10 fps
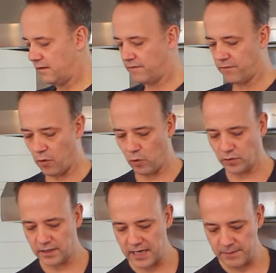
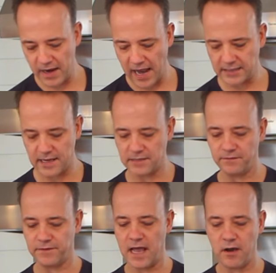Fold and keep your hands nice
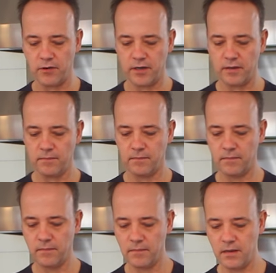and floured.
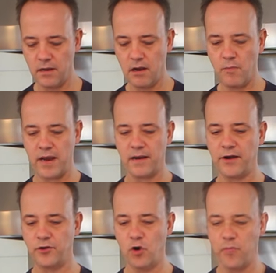Making
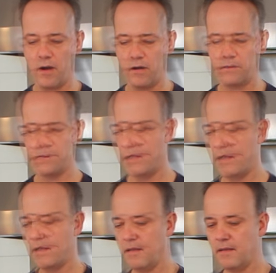out dough balls.
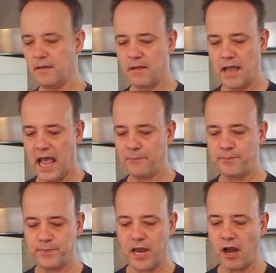
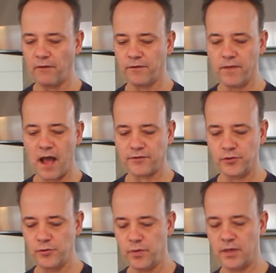I'm careful not
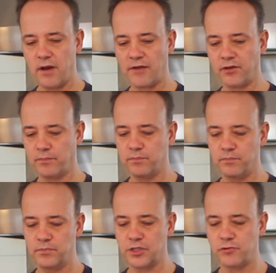to not to
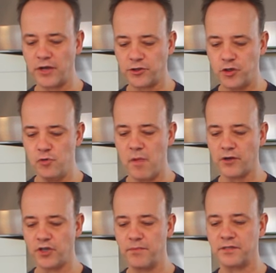stretch too
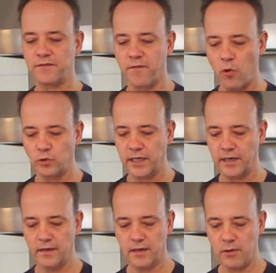much. I'm just folding.
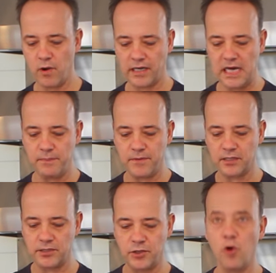You want to keep
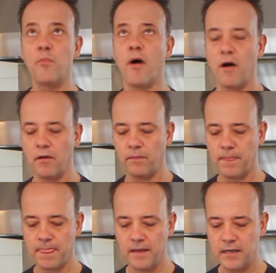this dough
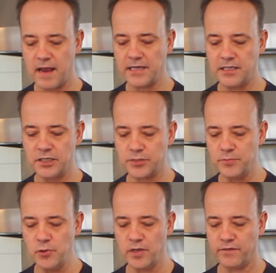ball nice and
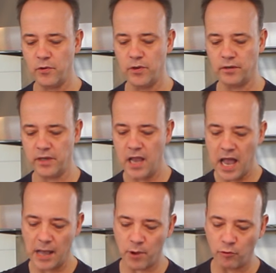smooth, if you will.
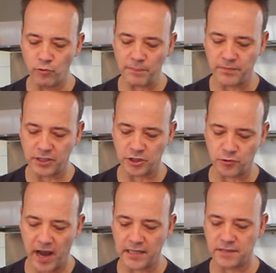I want to rip the
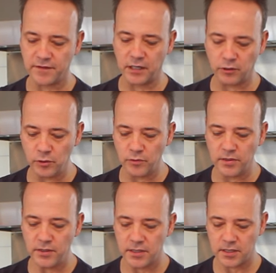strands of the
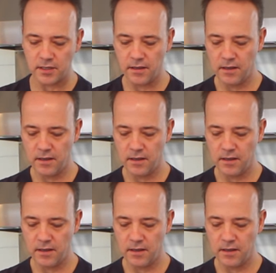glutens